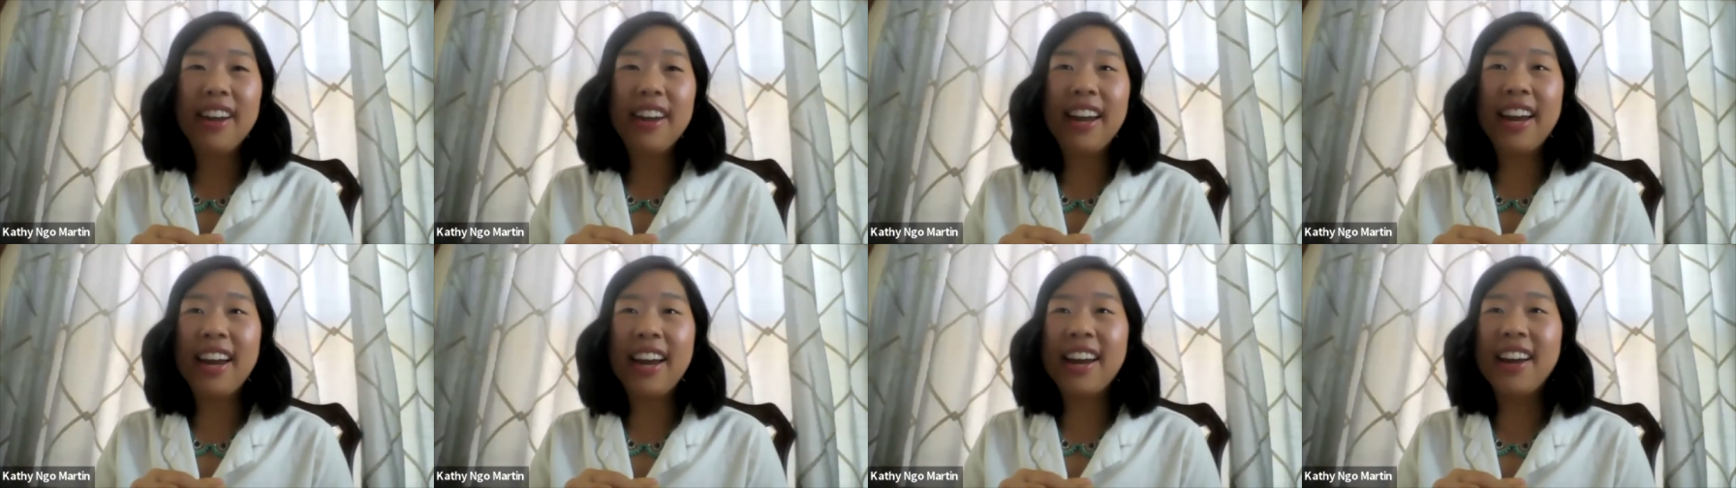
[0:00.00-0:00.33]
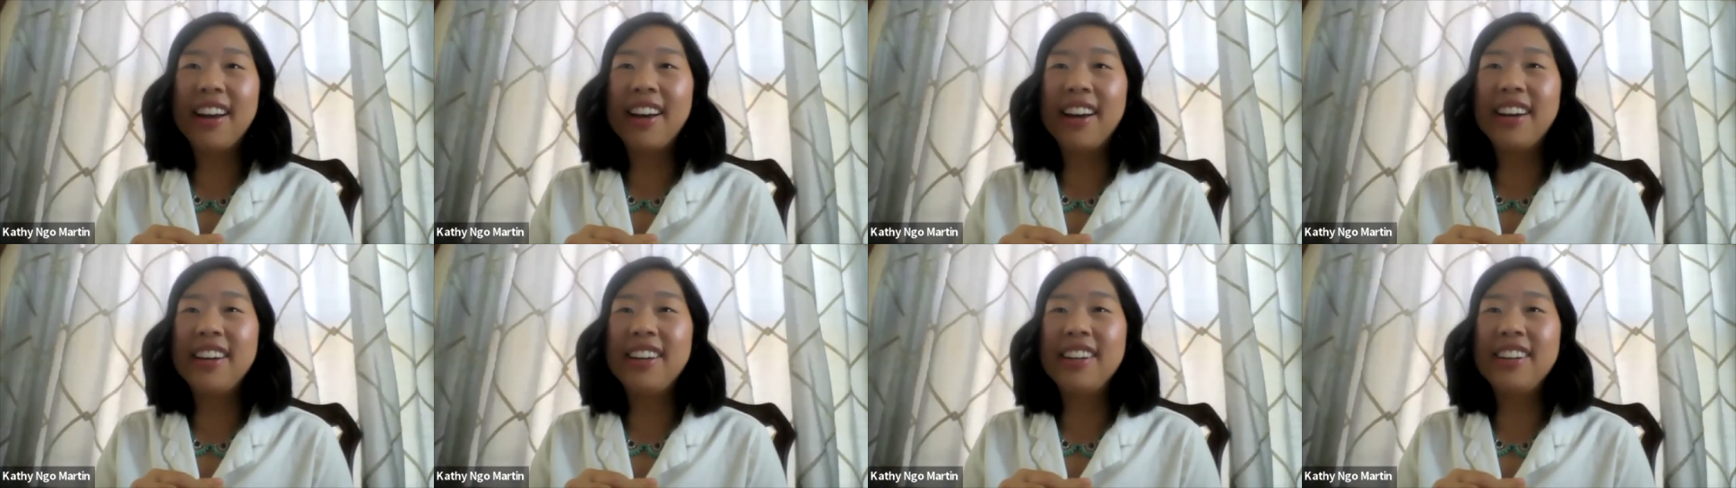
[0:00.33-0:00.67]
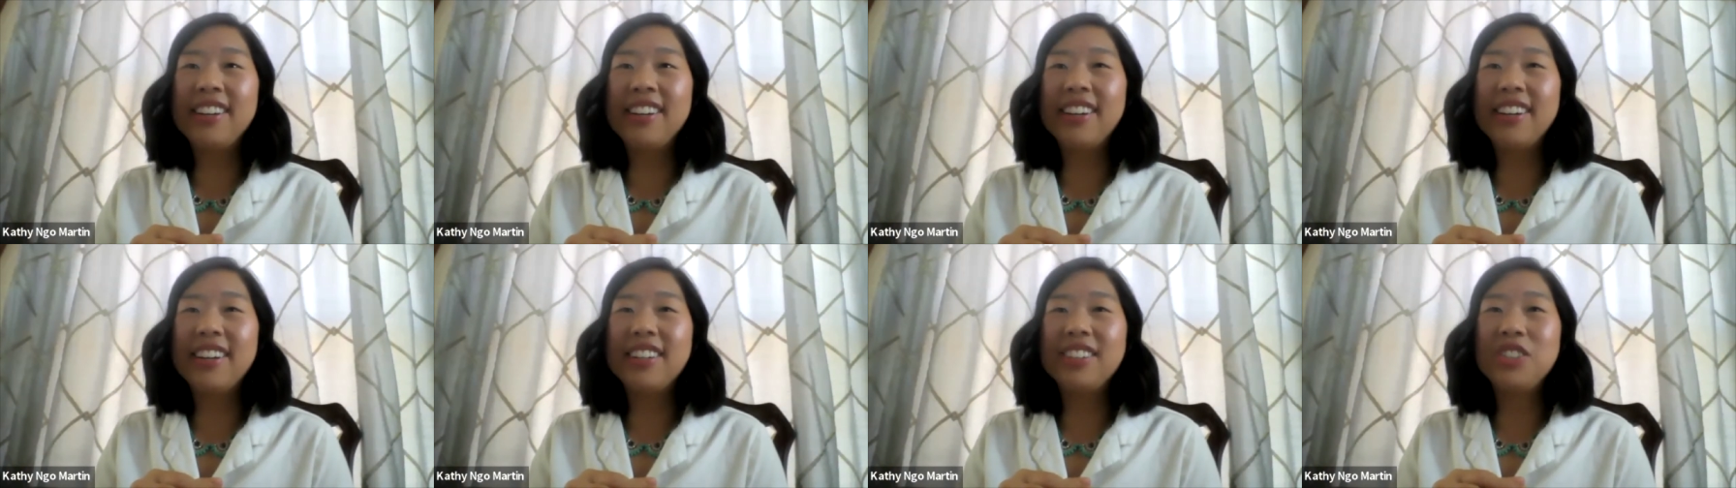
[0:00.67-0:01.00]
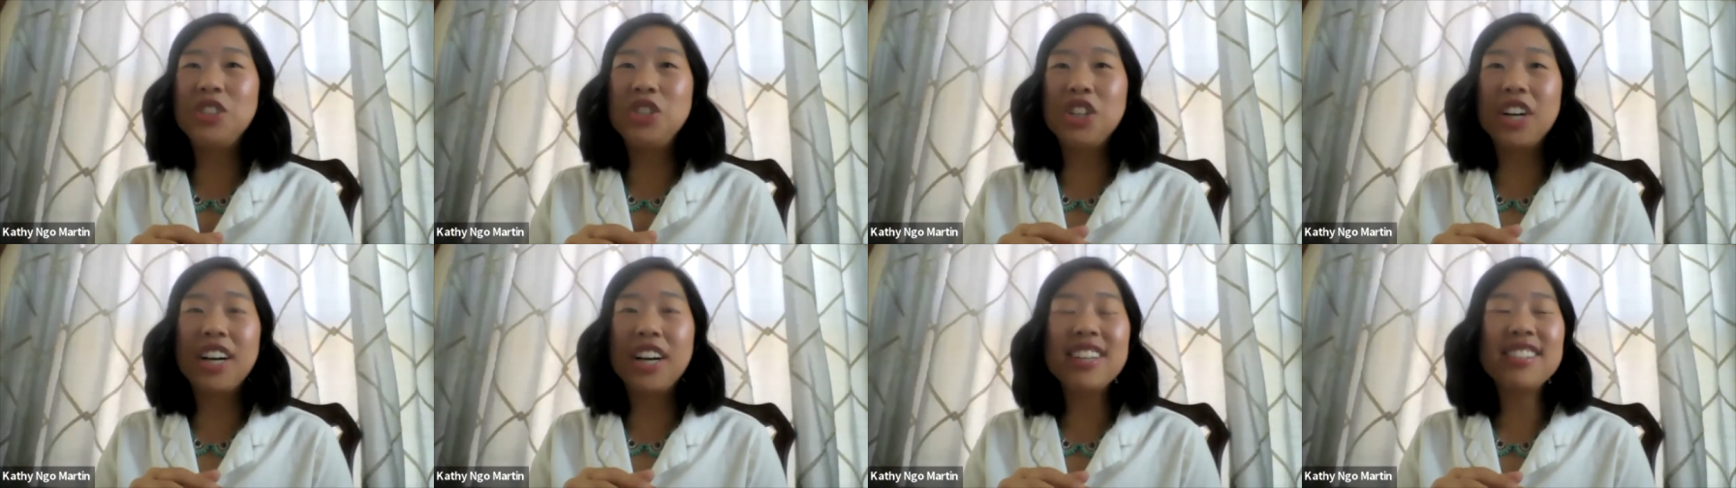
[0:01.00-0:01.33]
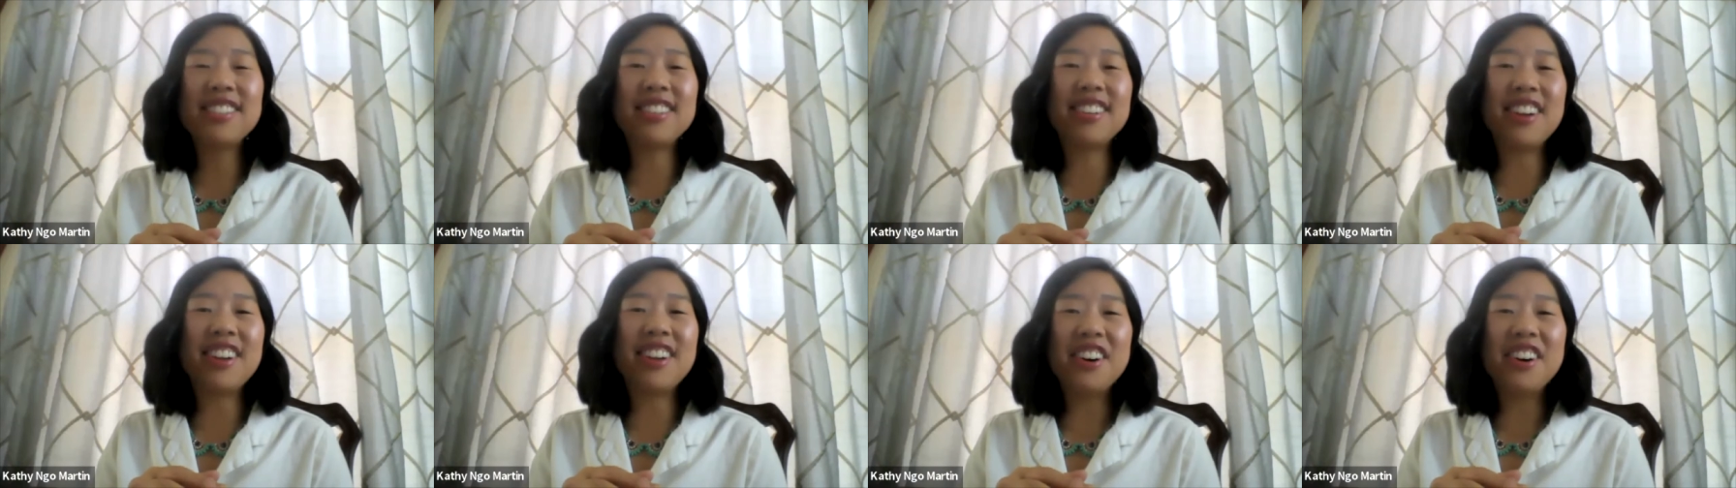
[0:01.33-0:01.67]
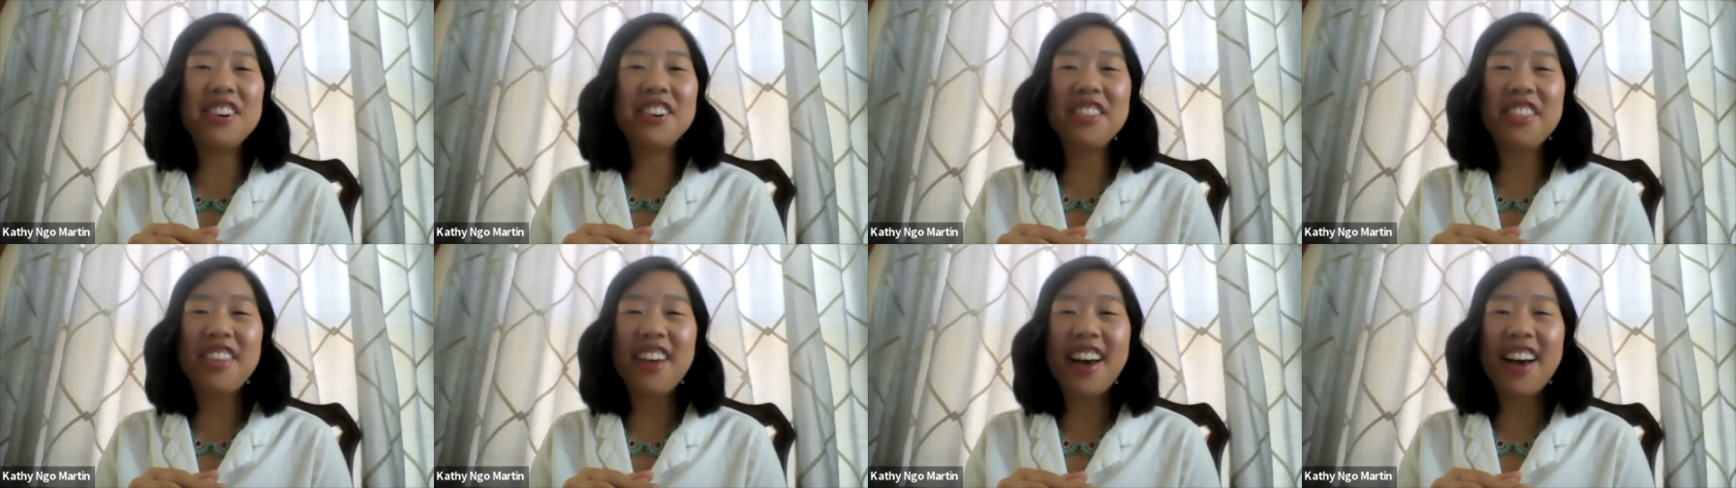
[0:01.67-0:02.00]
and just
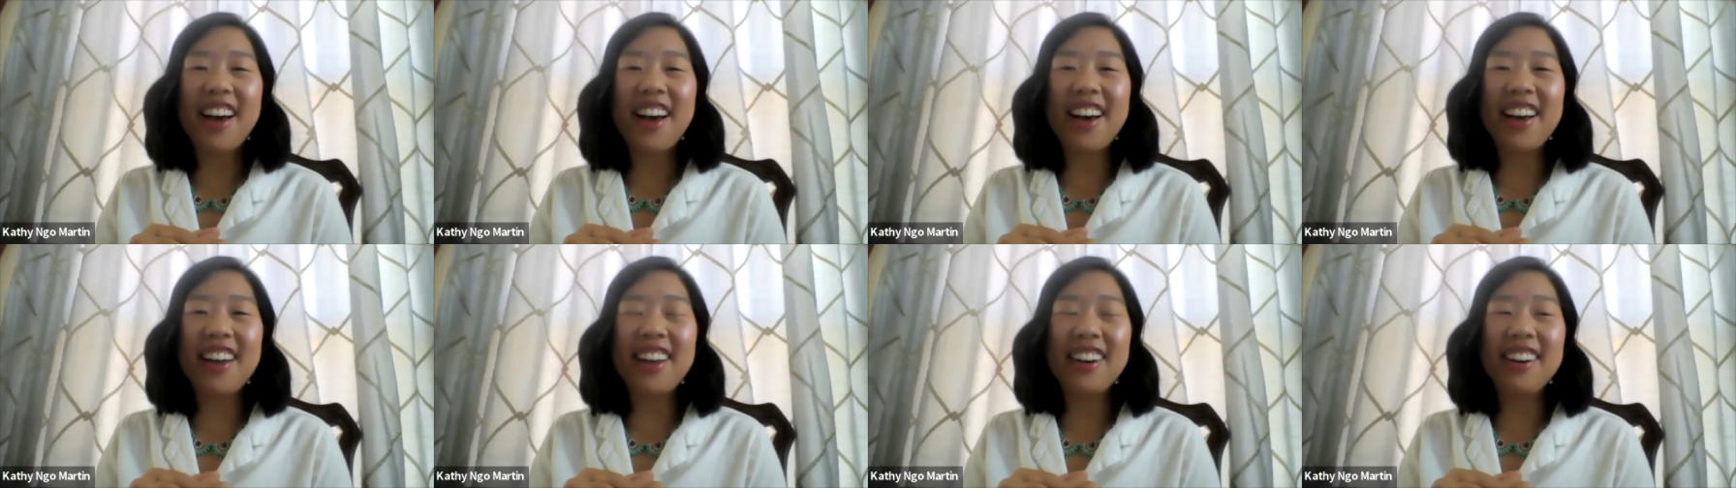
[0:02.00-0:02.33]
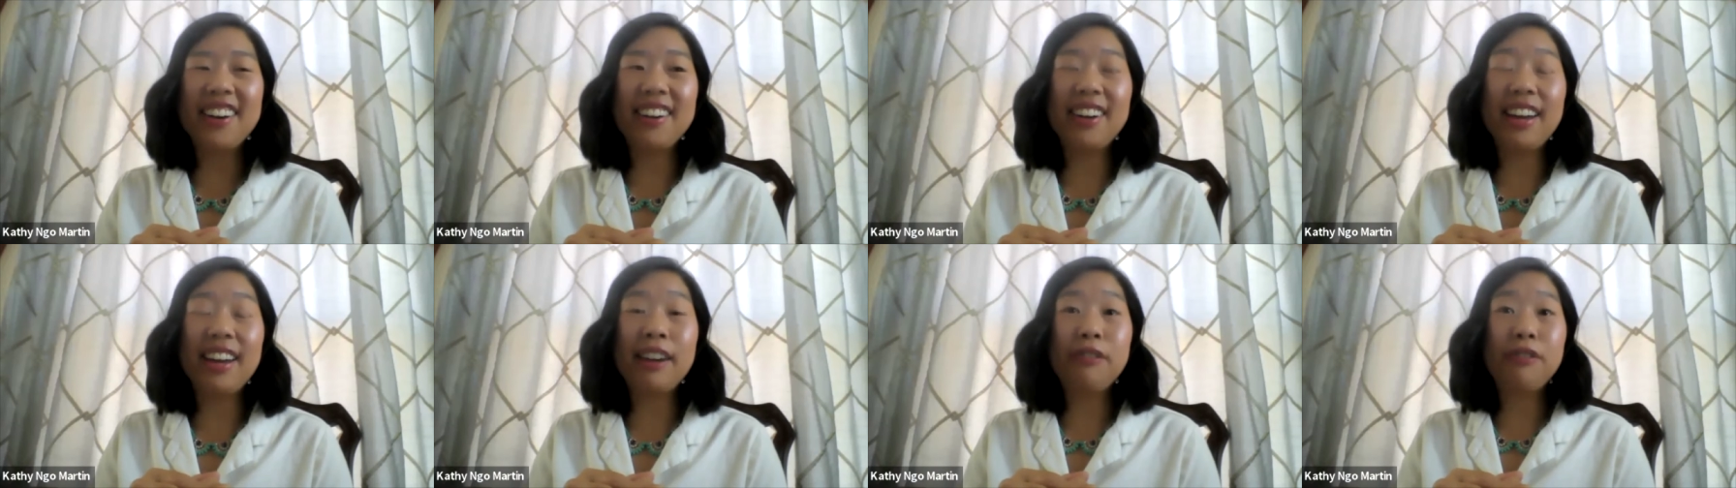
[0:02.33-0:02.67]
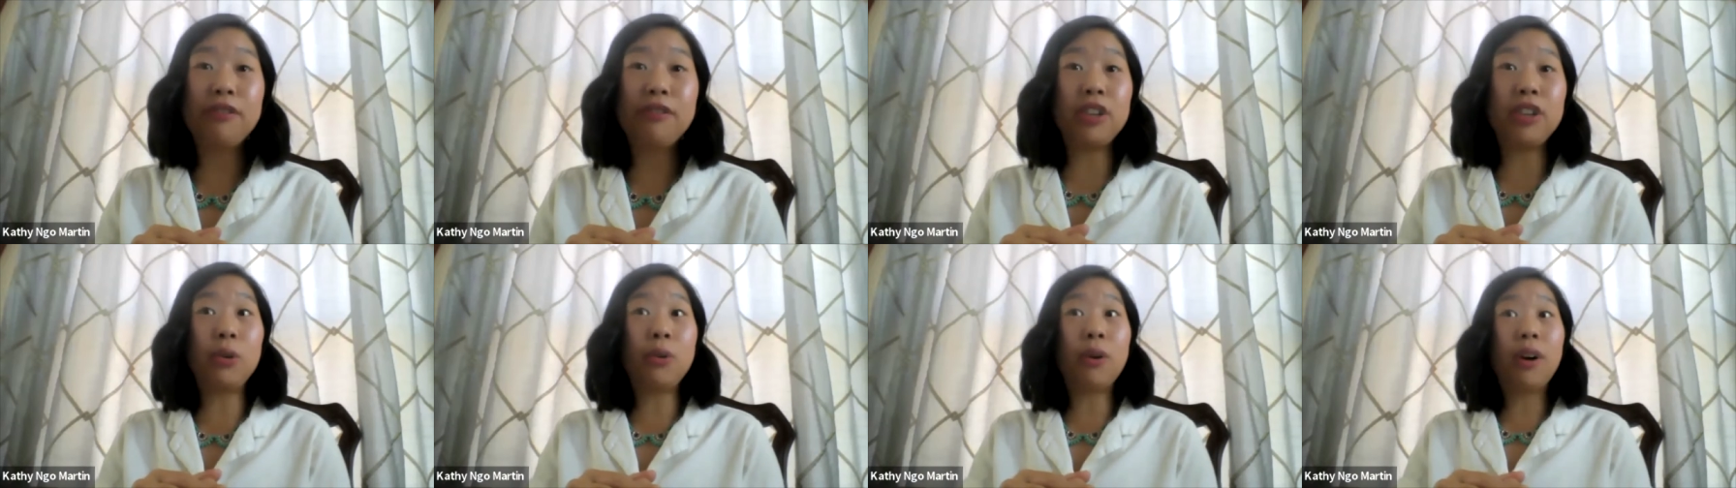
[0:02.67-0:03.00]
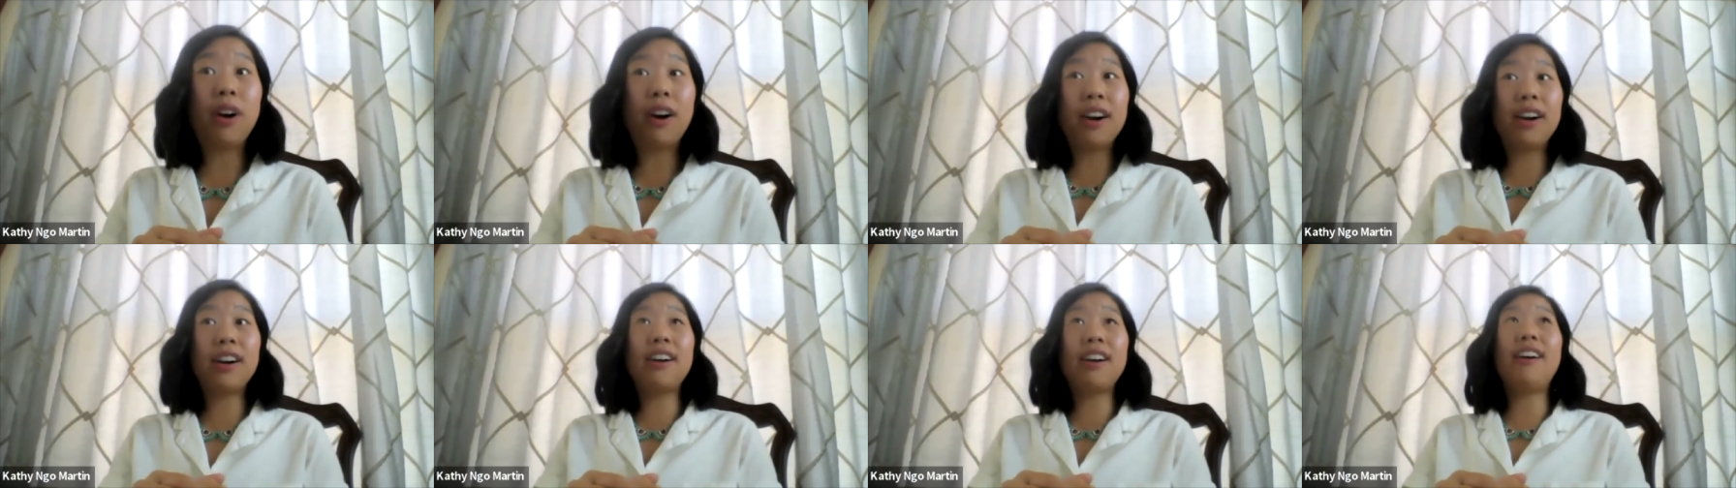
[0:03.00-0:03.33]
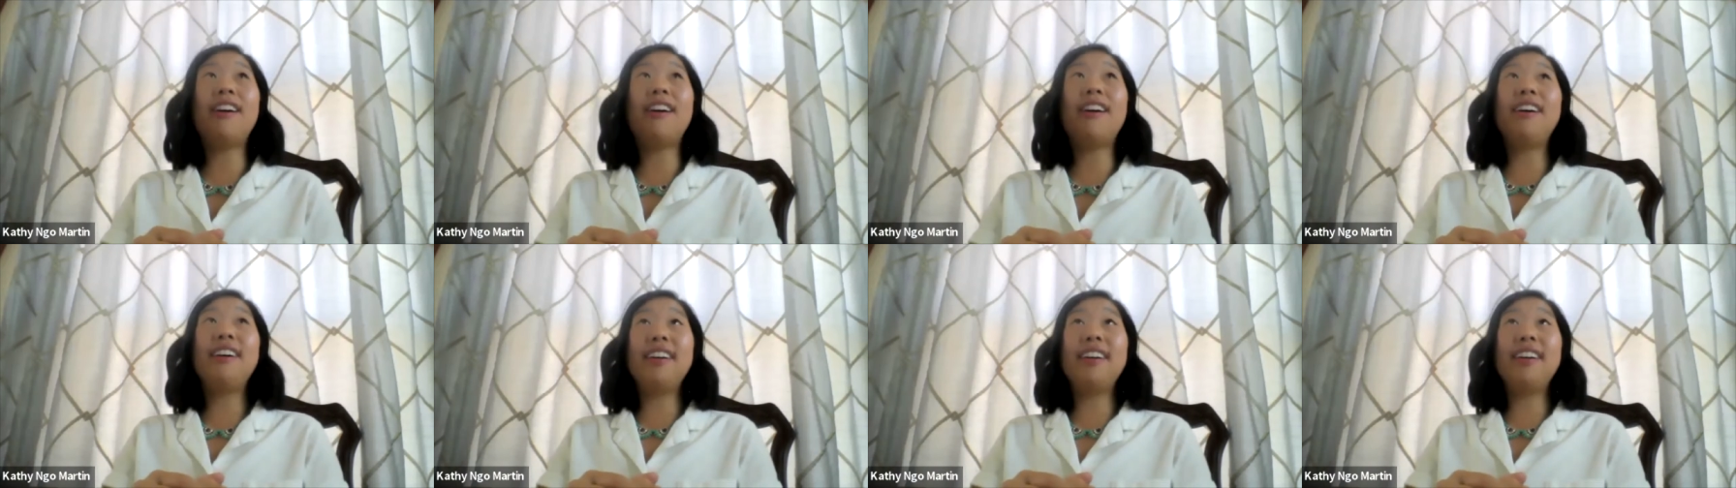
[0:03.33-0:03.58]
know that if you are